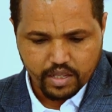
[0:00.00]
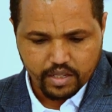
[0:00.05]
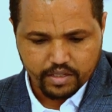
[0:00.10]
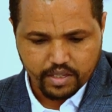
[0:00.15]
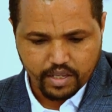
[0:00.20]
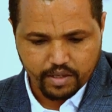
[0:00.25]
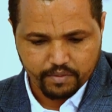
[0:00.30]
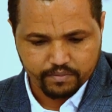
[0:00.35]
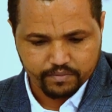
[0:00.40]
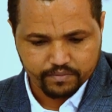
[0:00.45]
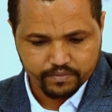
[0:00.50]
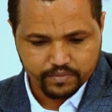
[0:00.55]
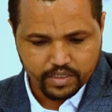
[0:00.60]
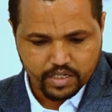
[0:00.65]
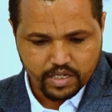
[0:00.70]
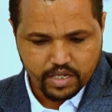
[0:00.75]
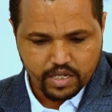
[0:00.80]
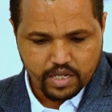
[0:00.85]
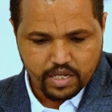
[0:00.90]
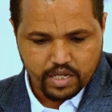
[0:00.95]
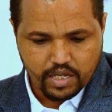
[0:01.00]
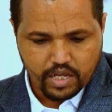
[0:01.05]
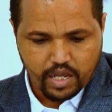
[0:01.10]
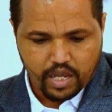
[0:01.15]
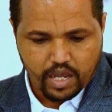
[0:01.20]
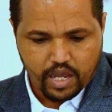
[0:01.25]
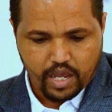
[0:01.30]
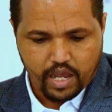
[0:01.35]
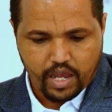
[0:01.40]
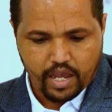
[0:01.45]
theme.
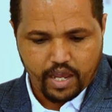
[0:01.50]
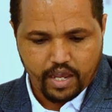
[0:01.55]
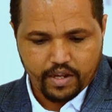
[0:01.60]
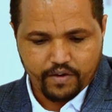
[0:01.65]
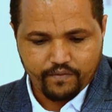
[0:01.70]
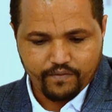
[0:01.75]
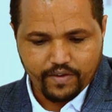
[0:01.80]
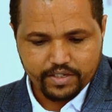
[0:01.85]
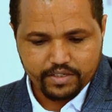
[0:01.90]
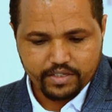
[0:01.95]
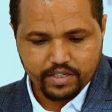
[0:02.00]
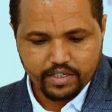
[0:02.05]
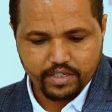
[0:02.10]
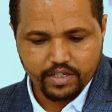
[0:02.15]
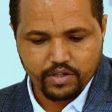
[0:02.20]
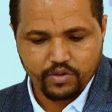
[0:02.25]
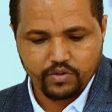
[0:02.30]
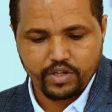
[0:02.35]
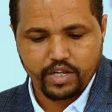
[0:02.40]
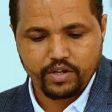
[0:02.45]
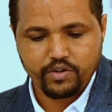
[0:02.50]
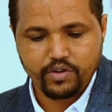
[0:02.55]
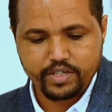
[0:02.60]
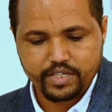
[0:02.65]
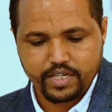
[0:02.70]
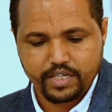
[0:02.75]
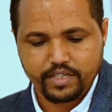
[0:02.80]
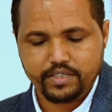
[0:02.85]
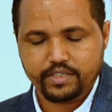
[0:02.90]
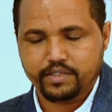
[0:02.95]
Investing on
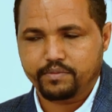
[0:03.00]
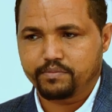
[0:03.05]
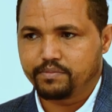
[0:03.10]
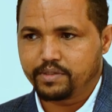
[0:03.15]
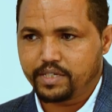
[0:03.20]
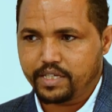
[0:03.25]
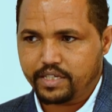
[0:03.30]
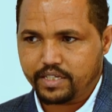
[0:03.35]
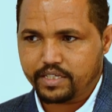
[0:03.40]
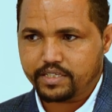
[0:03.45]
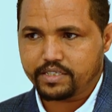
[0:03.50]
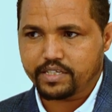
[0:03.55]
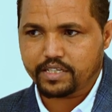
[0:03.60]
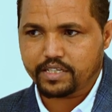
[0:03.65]
adolescents brings